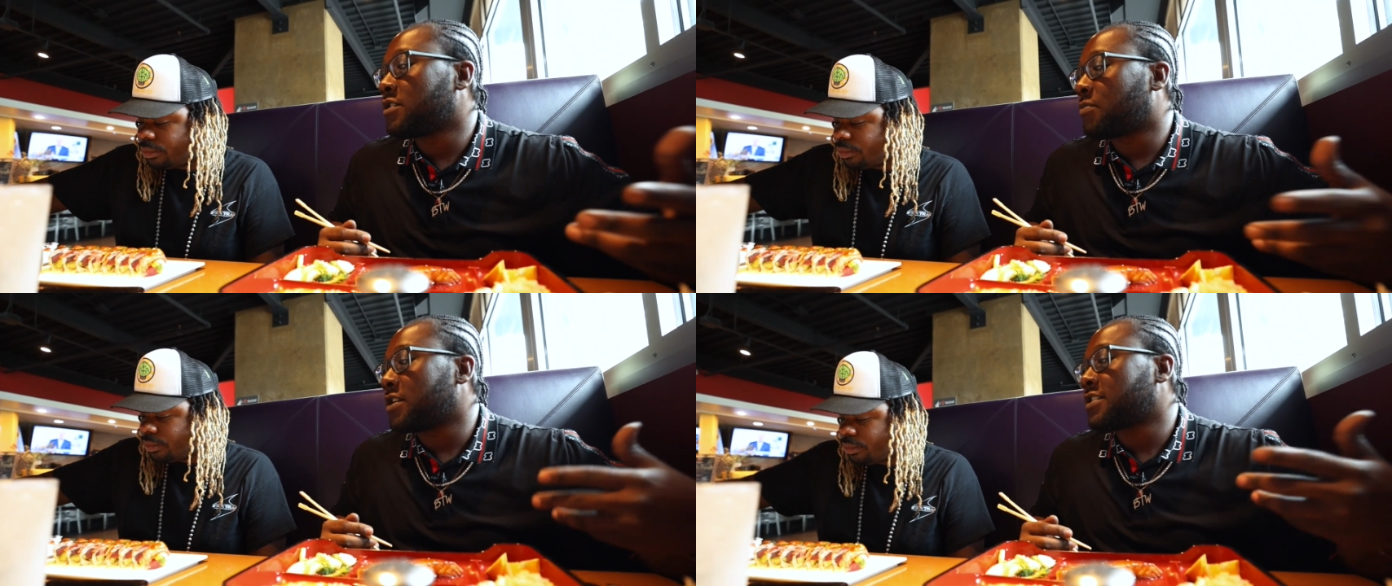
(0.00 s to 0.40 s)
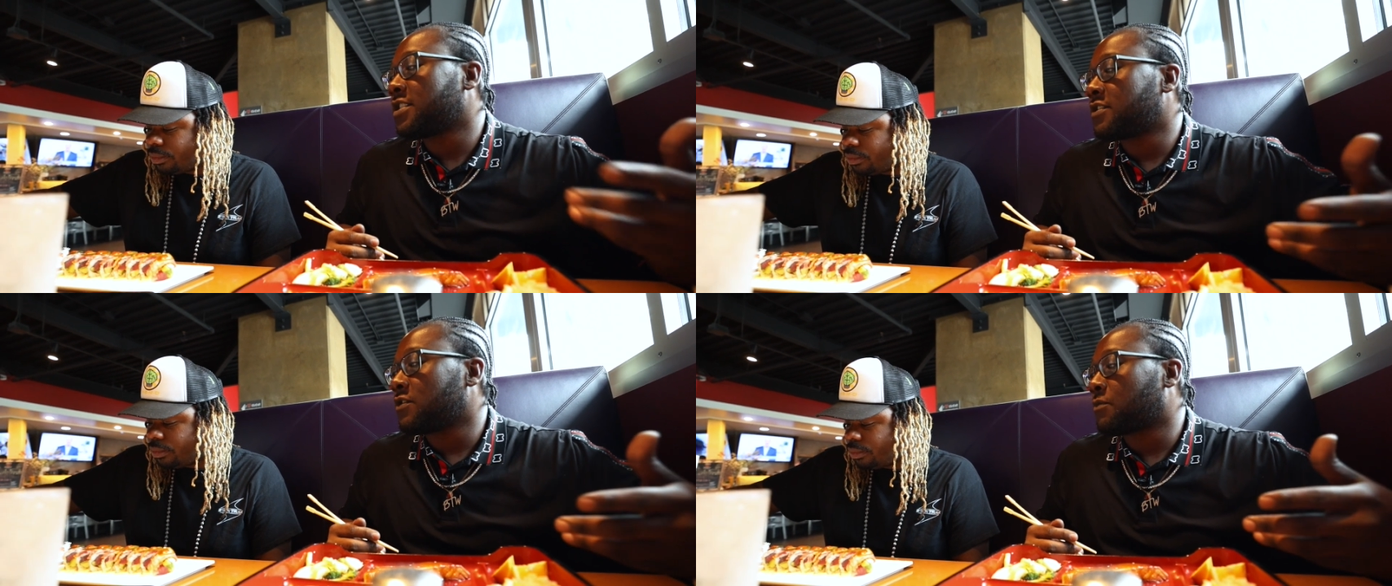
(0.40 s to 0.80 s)
Speaker 1: the
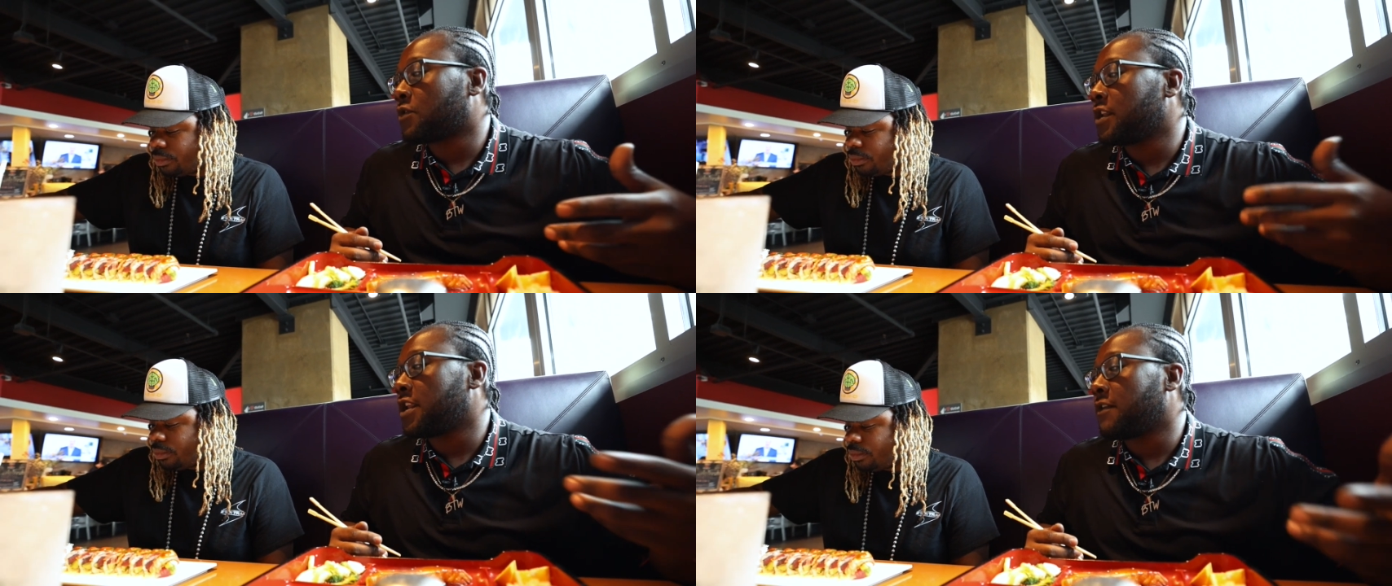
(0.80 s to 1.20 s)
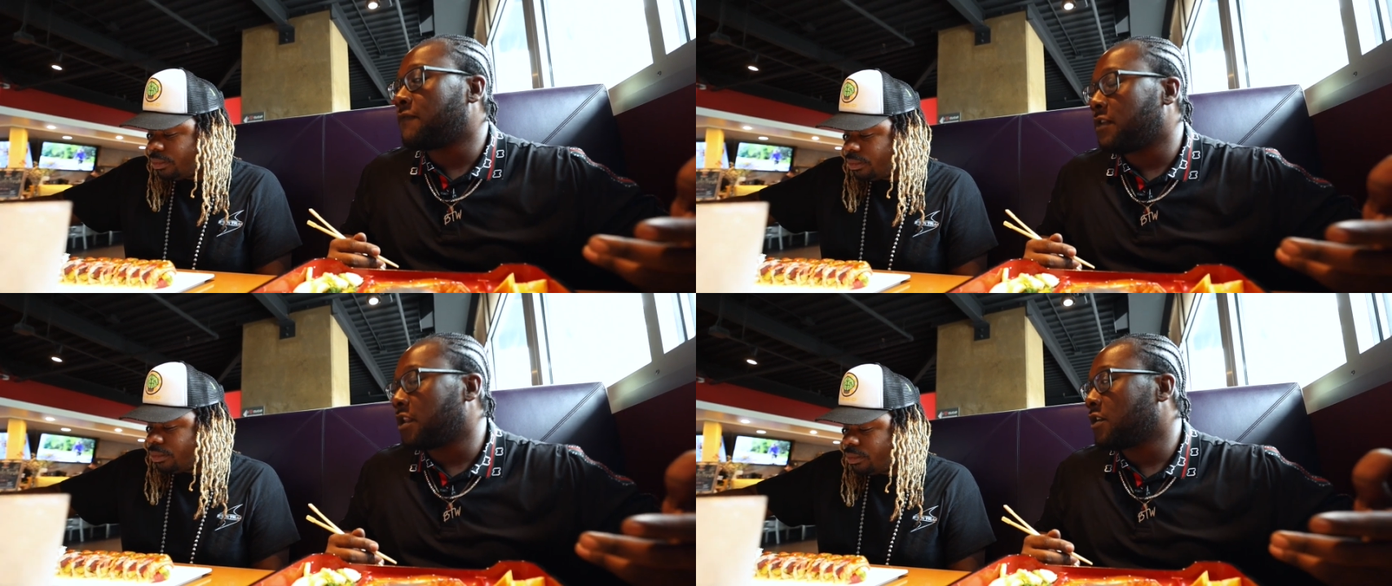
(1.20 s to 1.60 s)
process of creating that
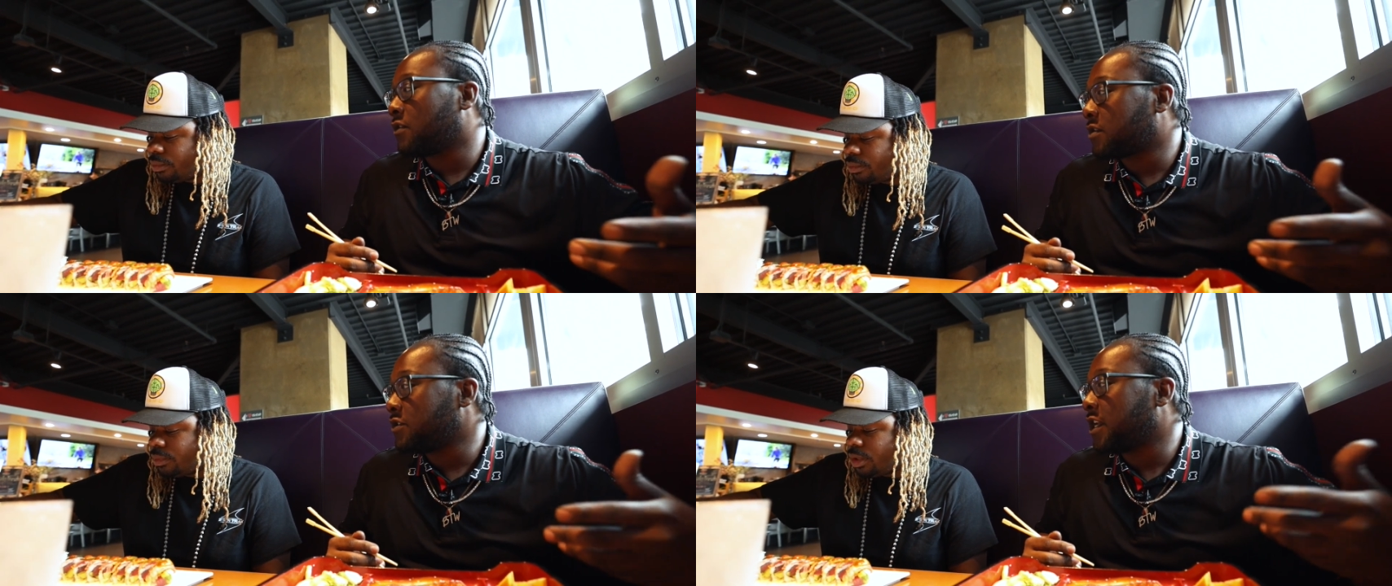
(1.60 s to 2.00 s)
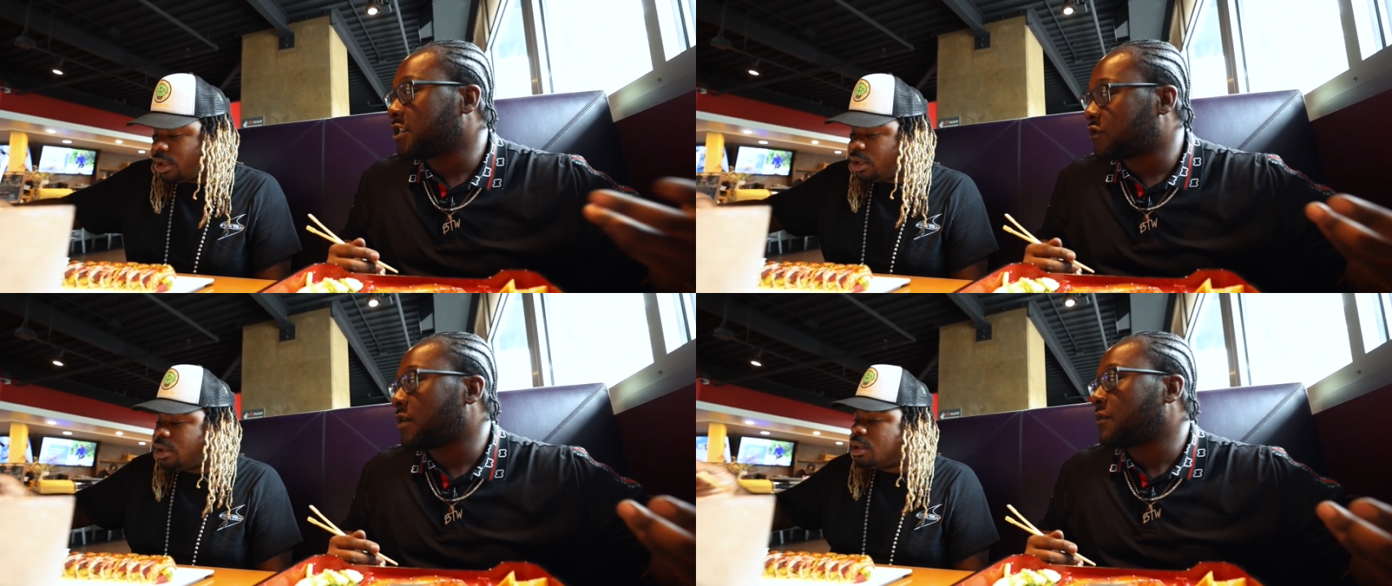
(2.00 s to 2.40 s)
video? Because you had to
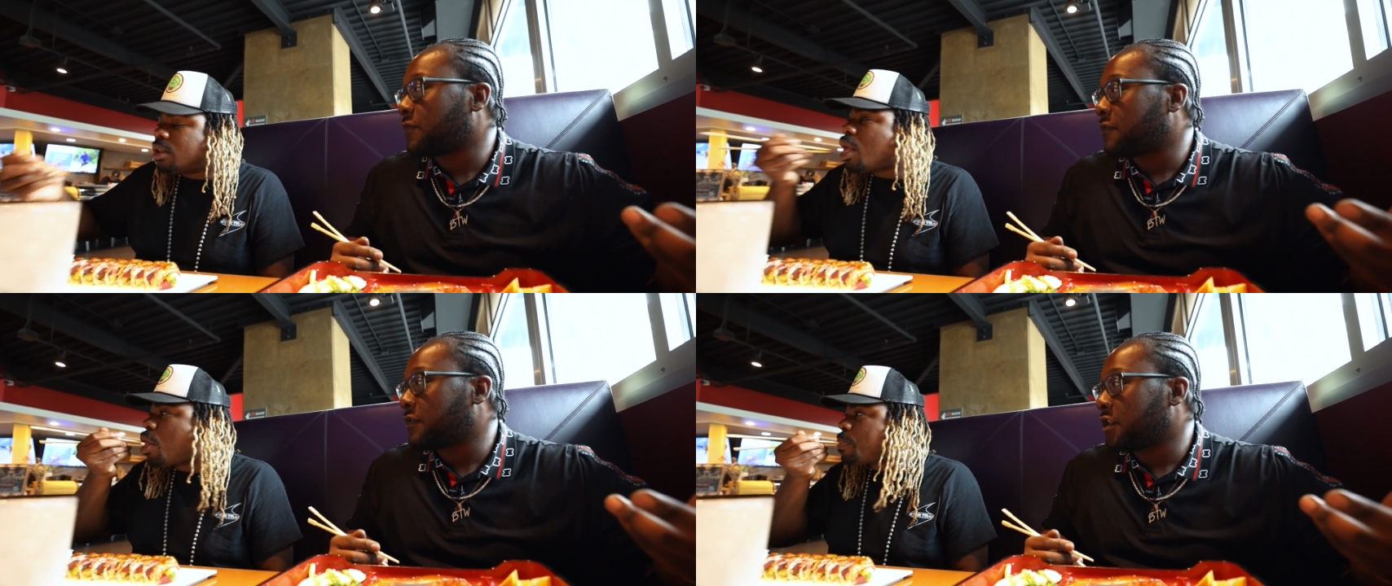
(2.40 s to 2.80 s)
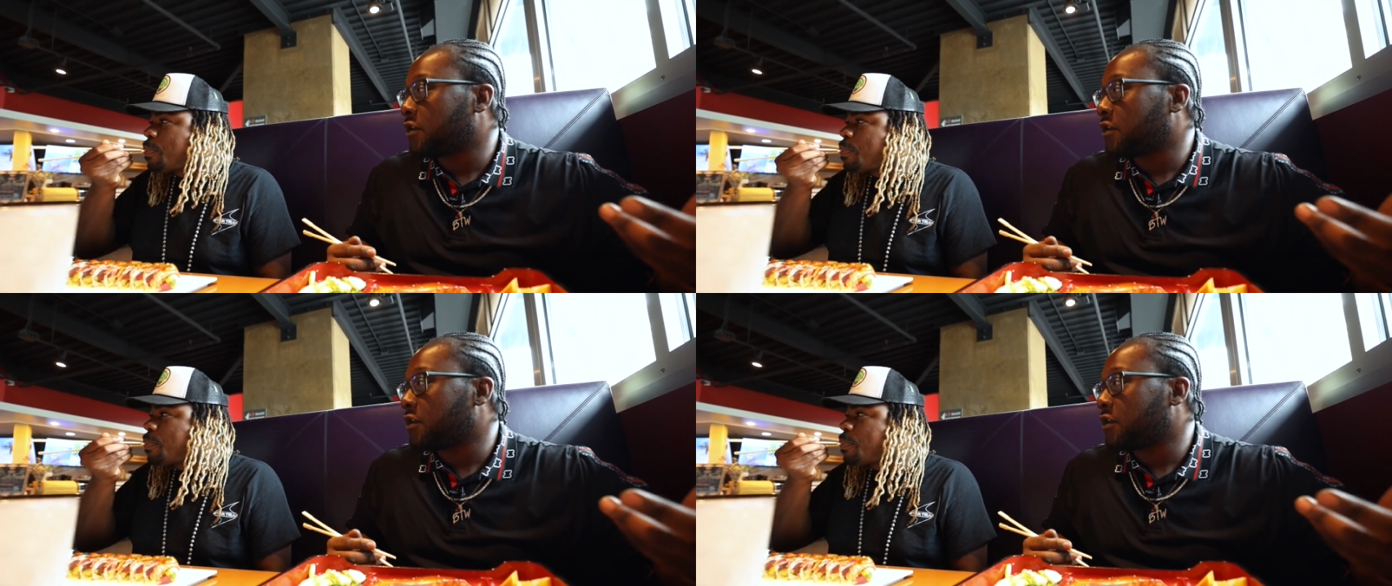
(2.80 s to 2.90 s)
travel for the video.